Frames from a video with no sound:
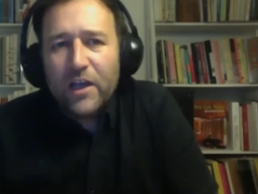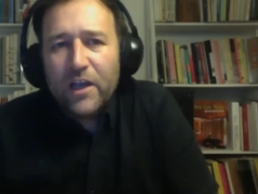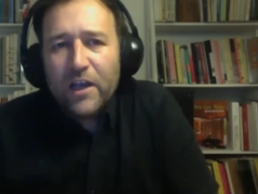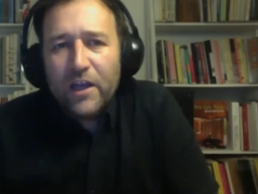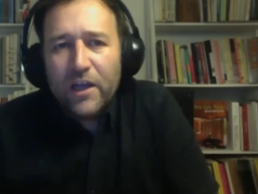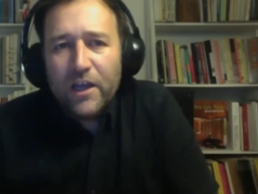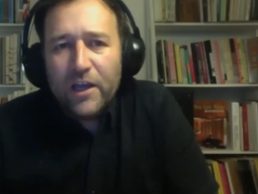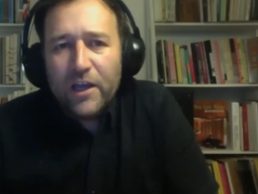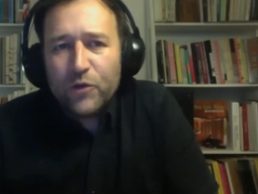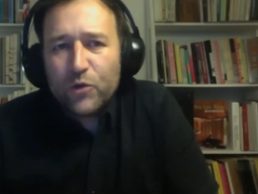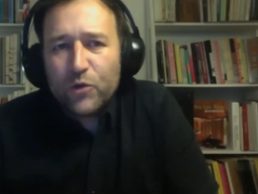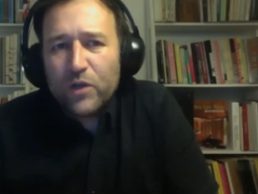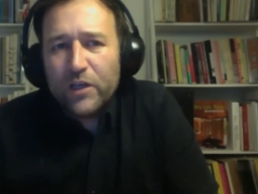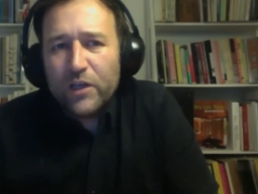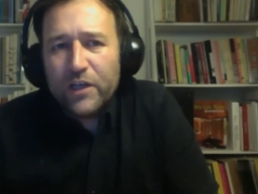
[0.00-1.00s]
Uh,
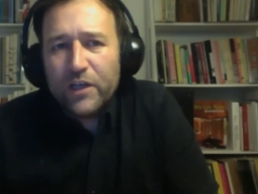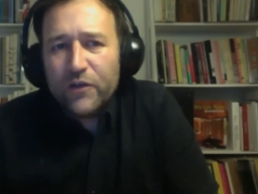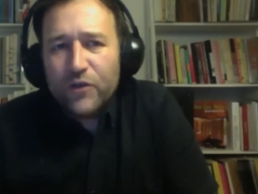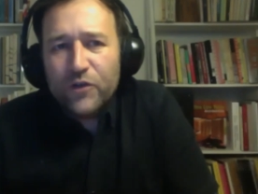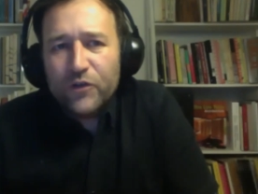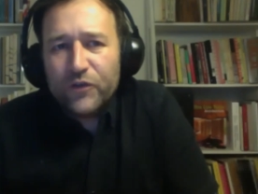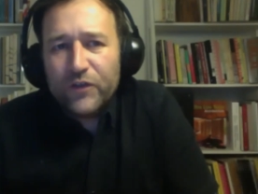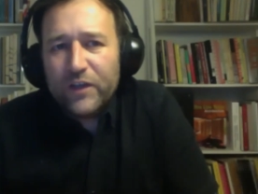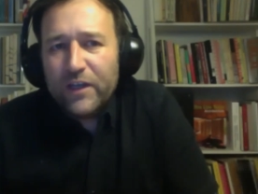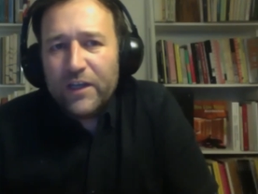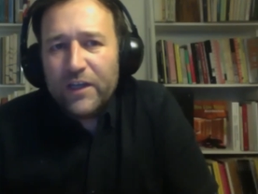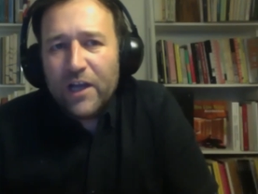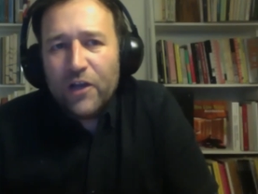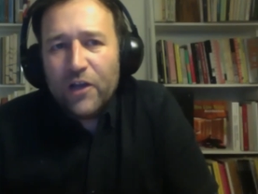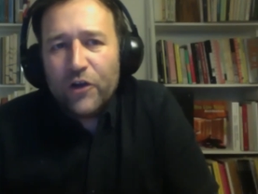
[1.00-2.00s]
usually you see
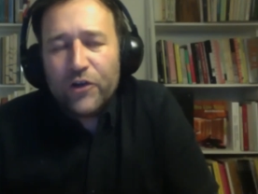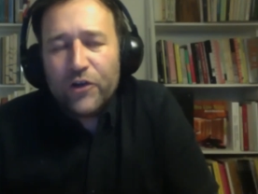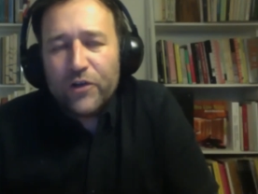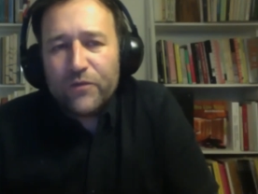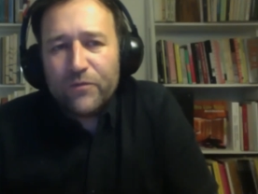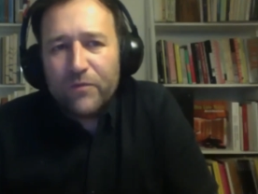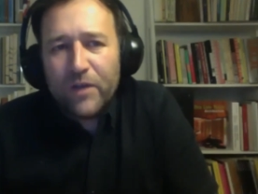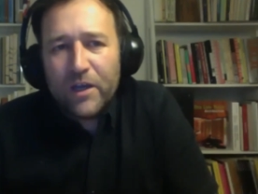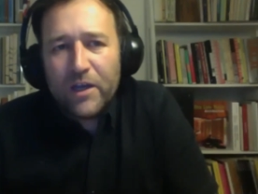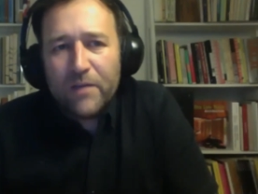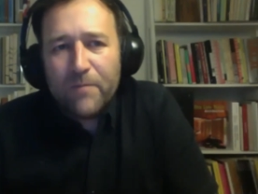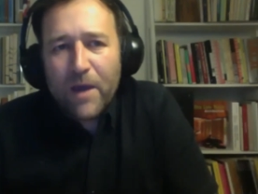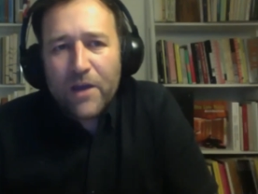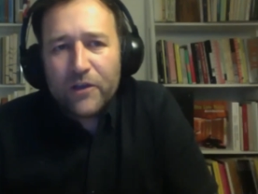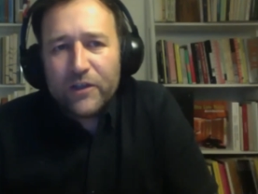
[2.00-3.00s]
a lot of uh,
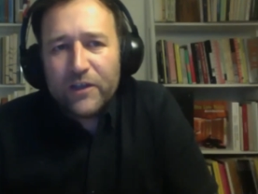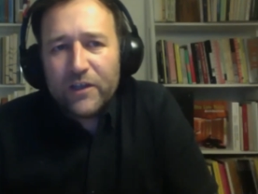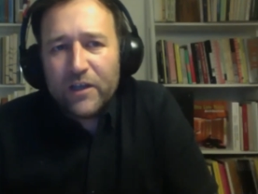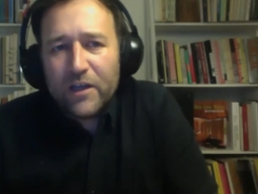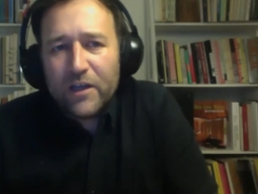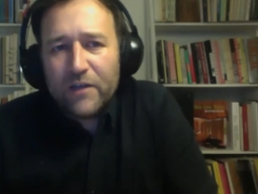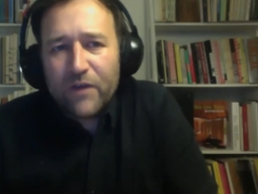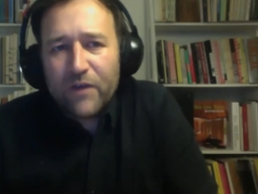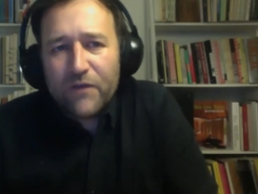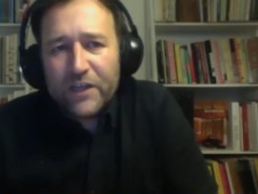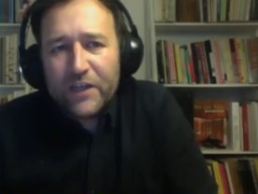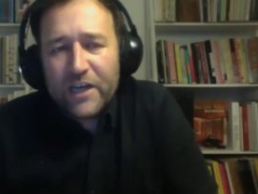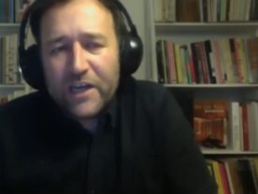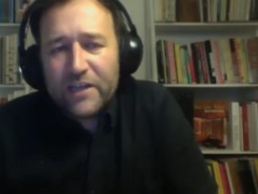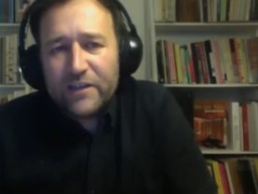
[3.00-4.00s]

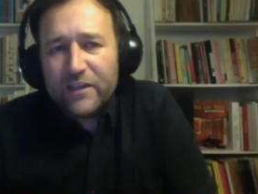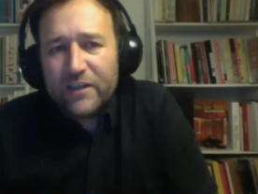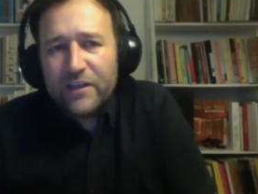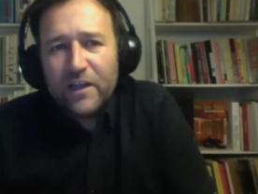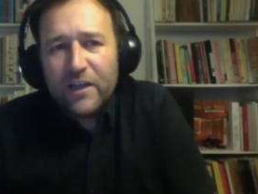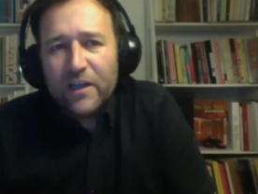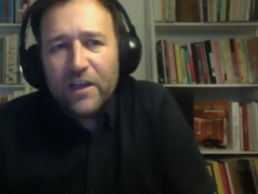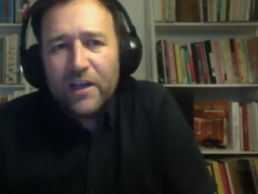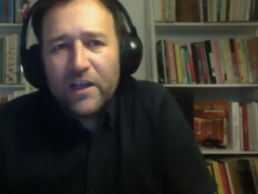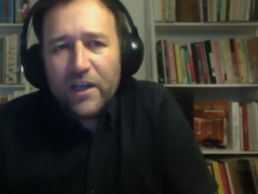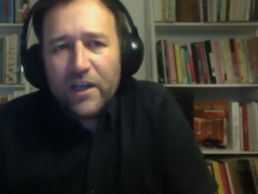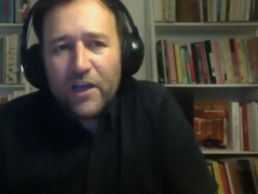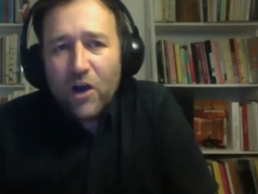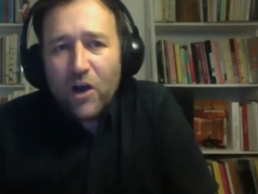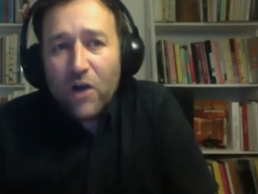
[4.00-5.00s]
biofabricated uh,
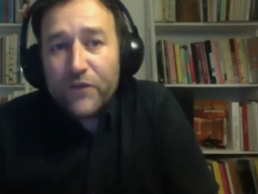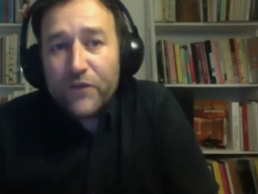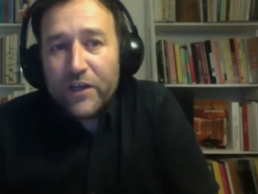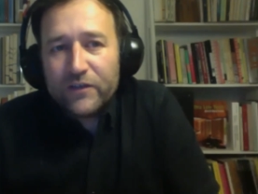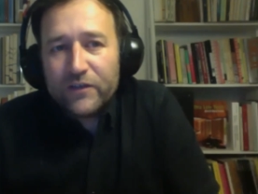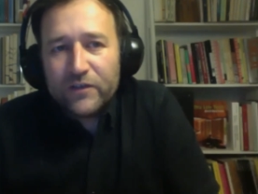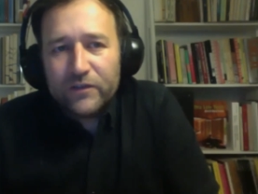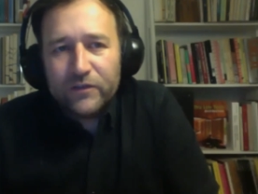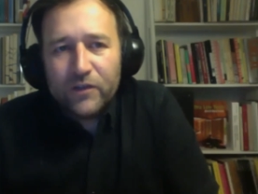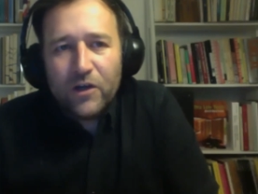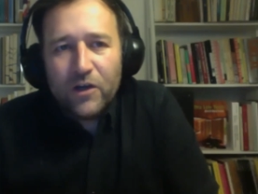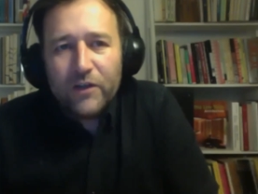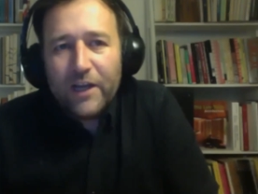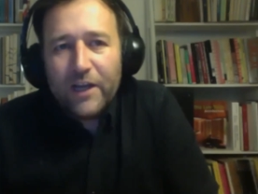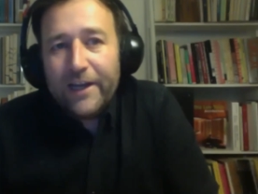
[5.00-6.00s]
objects, no?
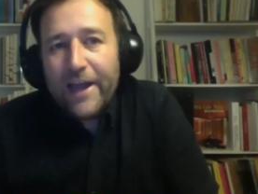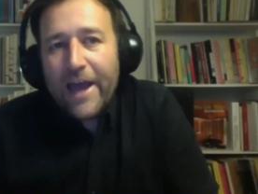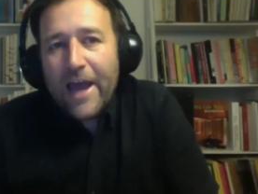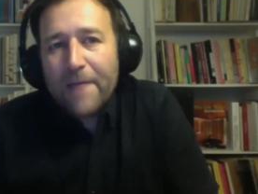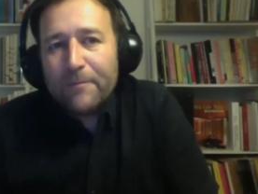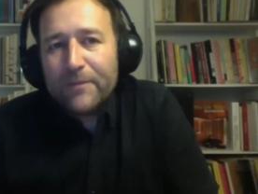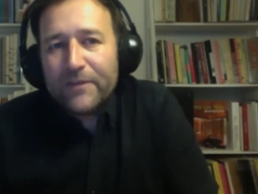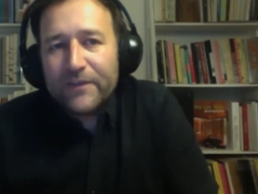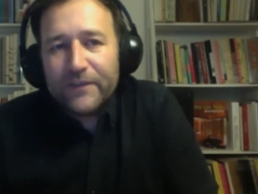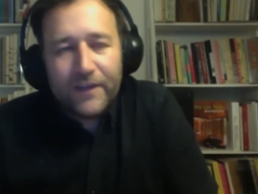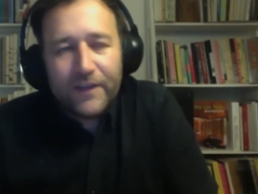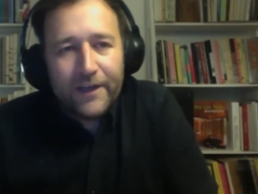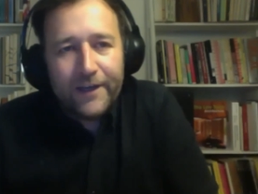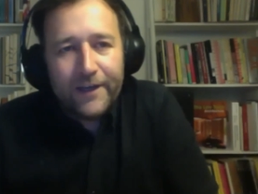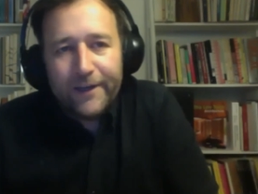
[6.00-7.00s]
Like lamps, uh,
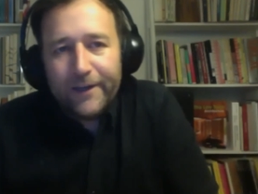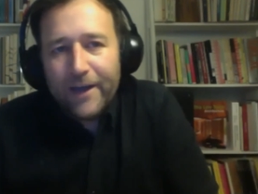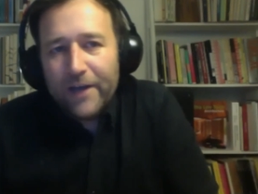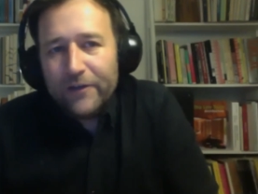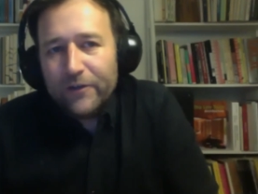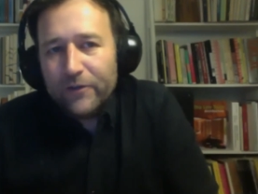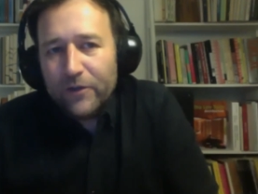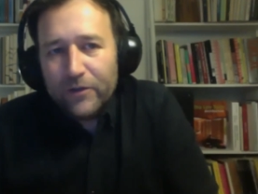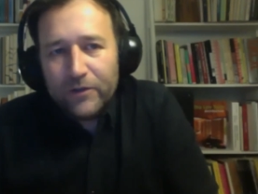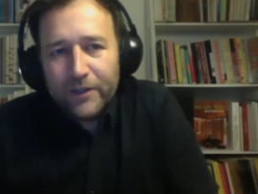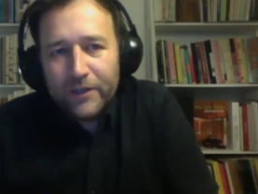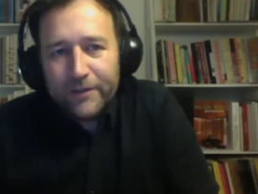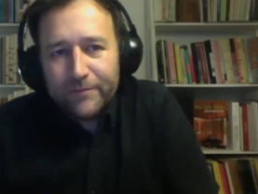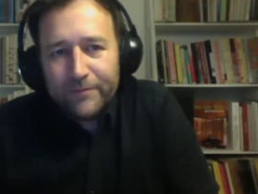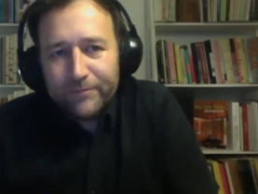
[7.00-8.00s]
I don't know,
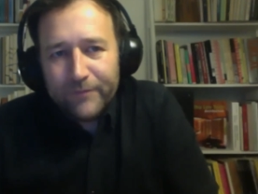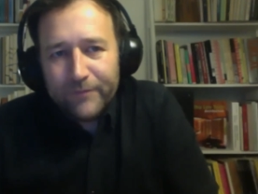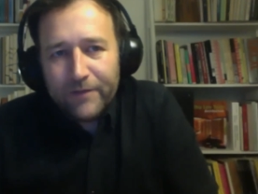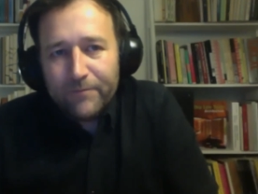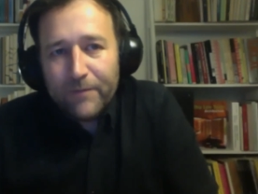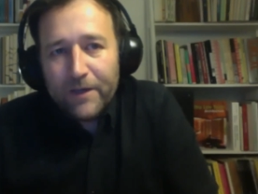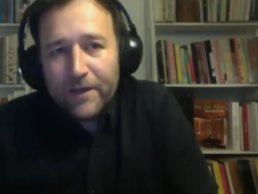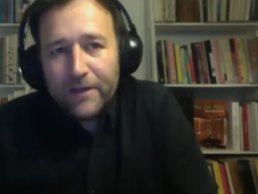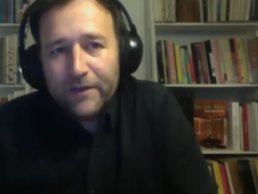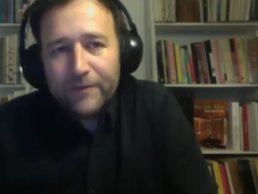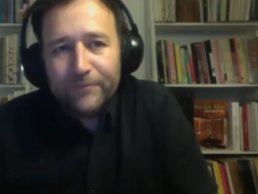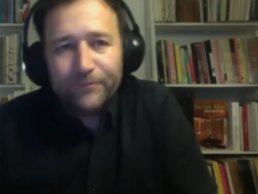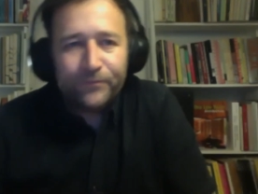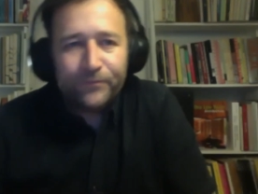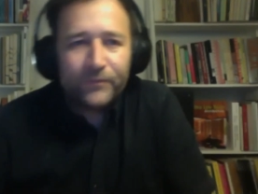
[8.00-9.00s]
uh, uh,
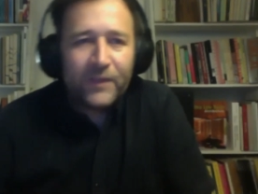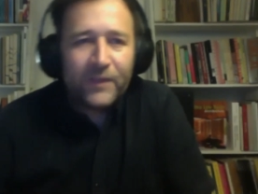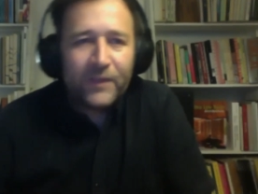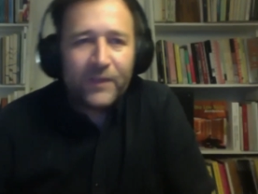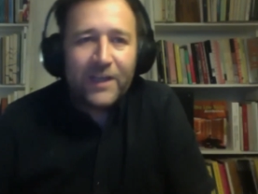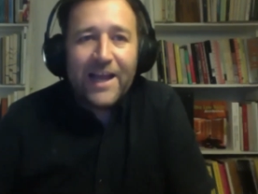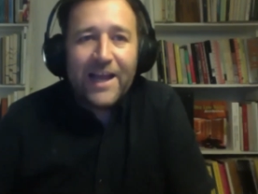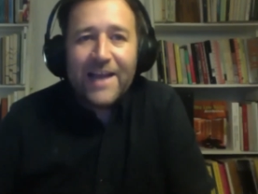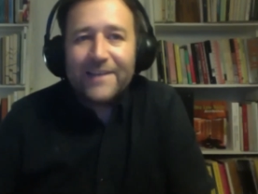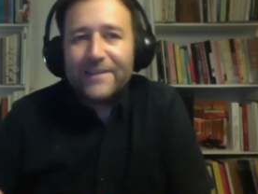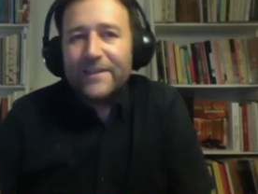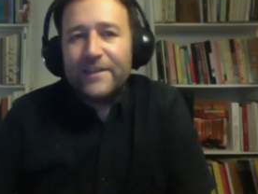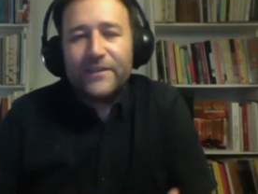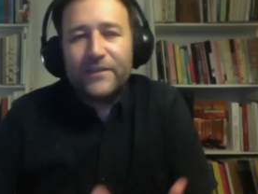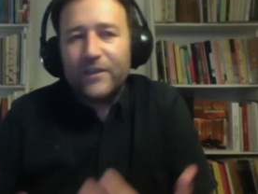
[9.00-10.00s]

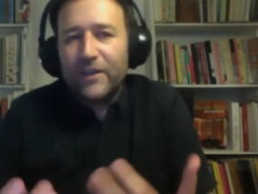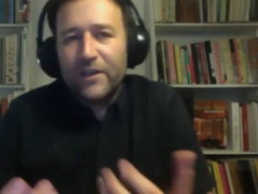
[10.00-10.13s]
glasses,